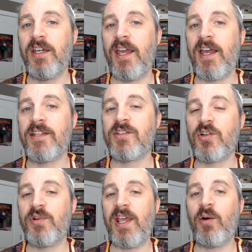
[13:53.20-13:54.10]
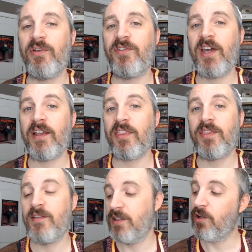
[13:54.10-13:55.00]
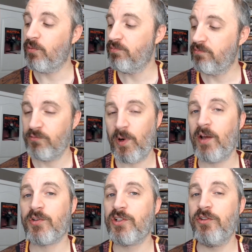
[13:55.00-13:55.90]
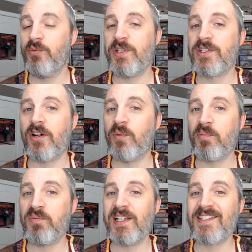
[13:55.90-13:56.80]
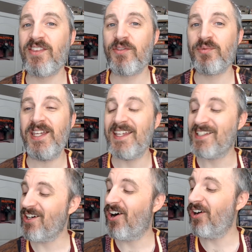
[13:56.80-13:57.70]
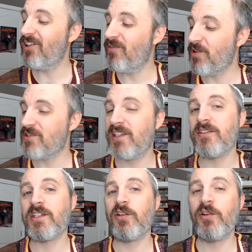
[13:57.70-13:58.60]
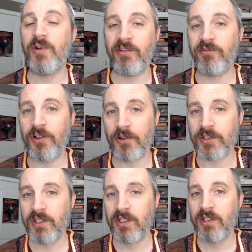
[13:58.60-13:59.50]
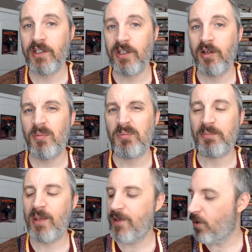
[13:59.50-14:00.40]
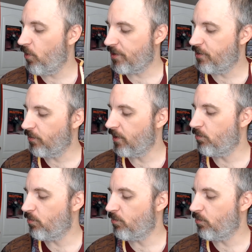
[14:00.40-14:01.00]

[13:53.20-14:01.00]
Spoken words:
And so now we've got, you know, round 2, we start with +3 to all of those skills, including flirt. But maybe I want to do a little